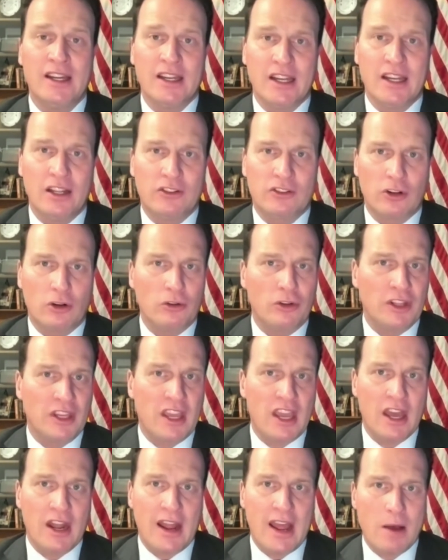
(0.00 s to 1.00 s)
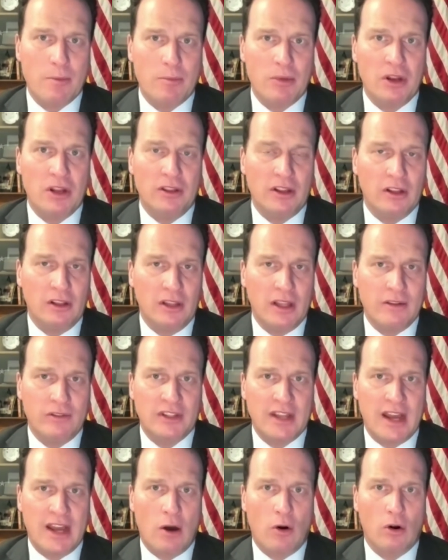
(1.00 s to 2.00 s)
It certainly can't happen in the
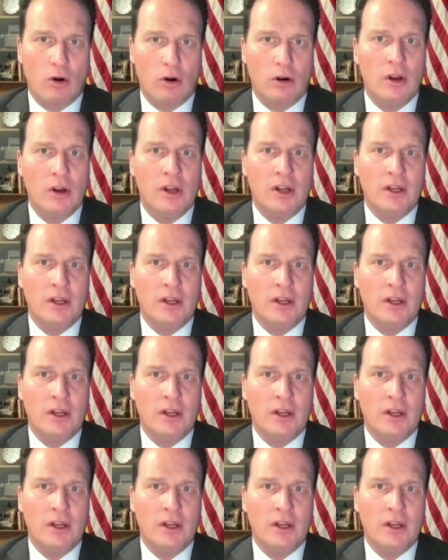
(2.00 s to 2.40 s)
11th hour,